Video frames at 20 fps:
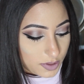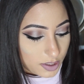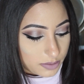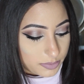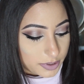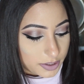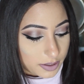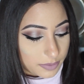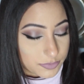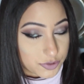I
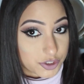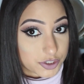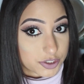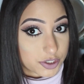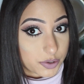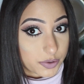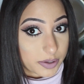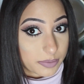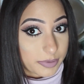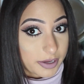mean, I'm just
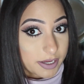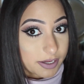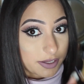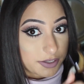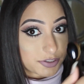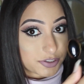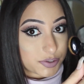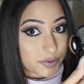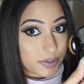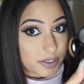going back
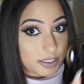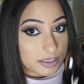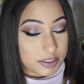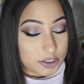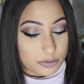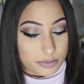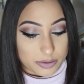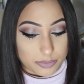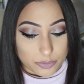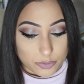into it a
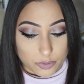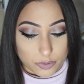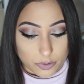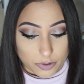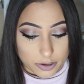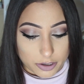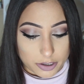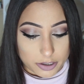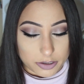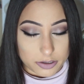little bit
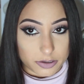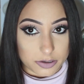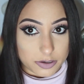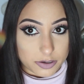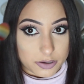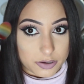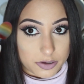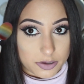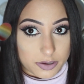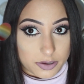more
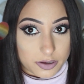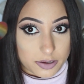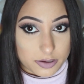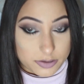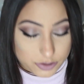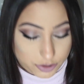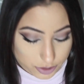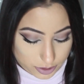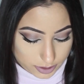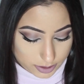
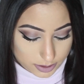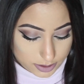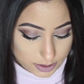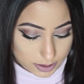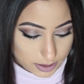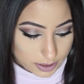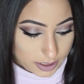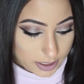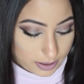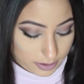just
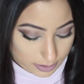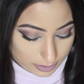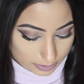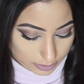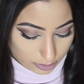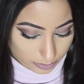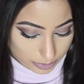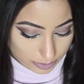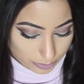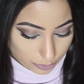to get a
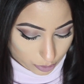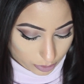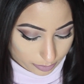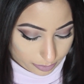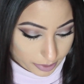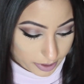little bit more